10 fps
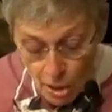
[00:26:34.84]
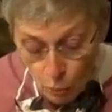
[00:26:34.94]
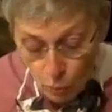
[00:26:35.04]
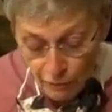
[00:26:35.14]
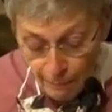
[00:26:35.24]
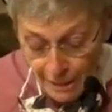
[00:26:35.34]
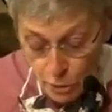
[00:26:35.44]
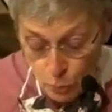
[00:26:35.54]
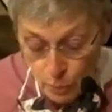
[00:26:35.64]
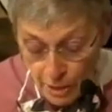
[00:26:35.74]
One of my
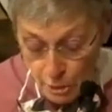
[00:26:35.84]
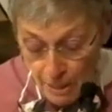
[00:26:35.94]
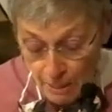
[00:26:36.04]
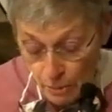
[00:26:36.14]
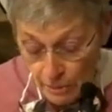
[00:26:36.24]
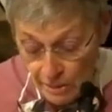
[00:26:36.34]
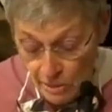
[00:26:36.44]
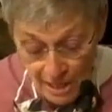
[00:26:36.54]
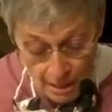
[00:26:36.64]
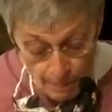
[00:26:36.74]
sweetest
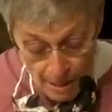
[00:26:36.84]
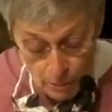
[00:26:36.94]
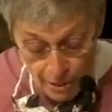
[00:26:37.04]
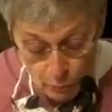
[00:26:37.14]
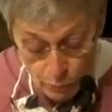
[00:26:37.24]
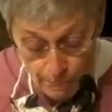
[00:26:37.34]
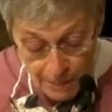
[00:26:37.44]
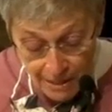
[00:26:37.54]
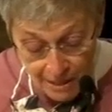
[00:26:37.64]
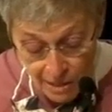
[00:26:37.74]
memories, and a memory that
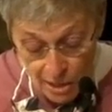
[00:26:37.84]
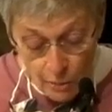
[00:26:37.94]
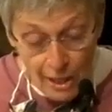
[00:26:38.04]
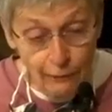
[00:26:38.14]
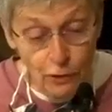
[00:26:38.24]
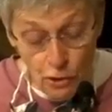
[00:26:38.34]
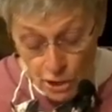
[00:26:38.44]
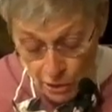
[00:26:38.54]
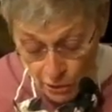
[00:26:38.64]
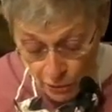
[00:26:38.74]
repeated year after
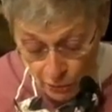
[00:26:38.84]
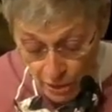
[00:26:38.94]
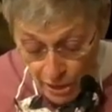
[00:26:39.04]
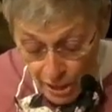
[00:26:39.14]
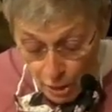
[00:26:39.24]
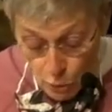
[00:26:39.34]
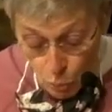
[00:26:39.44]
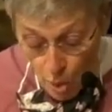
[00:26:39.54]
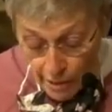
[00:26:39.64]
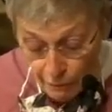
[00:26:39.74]
year, was
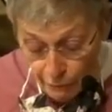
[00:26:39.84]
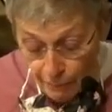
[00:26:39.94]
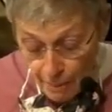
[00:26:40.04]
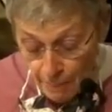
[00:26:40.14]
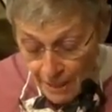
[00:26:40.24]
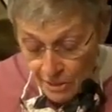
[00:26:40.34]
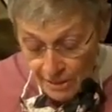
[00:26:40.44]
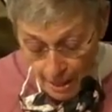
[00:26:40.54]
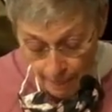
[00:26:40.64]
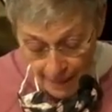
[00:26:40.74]
walking from the bus
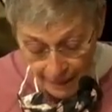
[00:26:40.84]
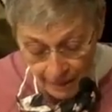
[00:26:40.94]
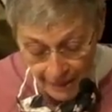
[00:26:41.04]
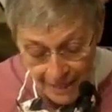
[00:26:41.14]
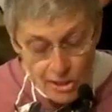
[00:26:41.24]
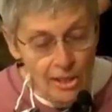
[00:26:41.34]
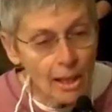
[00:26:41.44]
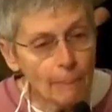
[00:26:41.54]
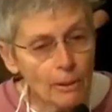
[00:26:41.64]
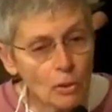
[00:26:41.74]
stop and glancing
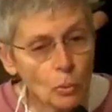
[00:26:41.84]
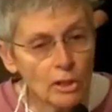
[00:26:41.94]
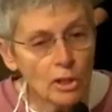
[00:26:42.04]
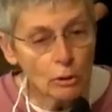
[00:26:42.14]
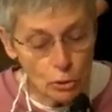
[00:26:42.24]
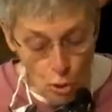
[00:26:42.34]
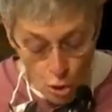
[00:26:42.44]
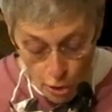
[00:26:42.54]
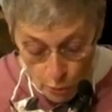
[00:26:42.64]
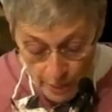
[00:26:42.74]
up at the windows
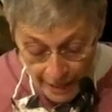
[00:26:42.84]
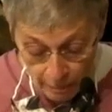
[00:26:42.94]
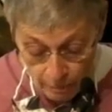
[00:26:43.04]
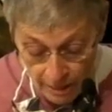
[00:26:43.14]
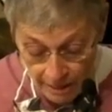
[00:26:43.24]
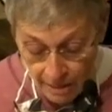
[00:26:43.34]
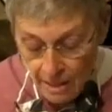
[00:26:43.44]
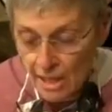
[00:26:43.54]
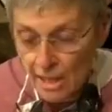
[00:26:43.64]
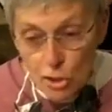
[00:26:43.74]
all around me,
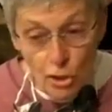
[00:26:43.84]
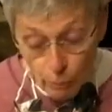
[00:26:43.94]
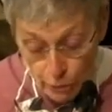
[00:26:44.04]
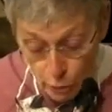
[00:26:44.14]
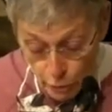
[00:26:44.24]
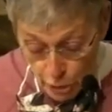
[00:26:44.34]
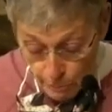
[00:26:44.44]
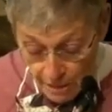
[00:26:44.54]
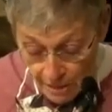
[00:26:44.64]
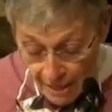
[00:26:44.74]
some with
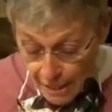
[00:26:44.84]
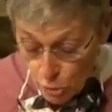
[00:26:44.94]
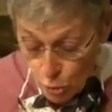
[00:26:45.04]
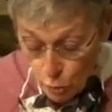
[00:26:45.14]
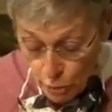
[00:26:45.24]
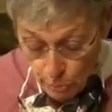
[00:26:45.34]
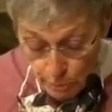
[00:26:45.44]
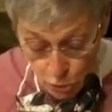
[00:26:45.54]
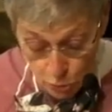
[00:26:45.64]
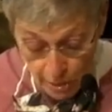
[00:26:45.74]
Christmas lights or
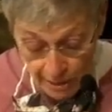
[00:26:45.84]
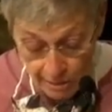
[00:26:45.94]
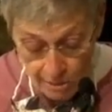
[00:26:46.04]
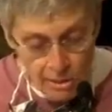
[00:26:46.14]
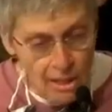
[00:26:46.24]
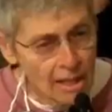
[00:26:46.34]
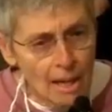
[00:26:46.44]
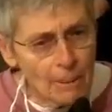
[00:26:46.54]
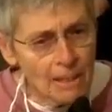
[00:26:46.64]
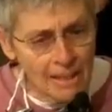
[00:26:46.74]
Christmas trees,
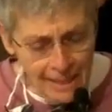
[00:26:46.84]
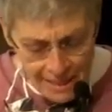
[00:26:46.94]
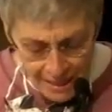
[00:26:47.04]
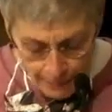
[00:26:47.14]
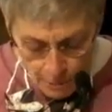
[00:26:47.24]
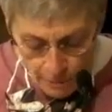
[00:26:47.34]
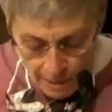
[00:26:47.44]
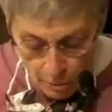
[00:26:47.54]
but an exceptionally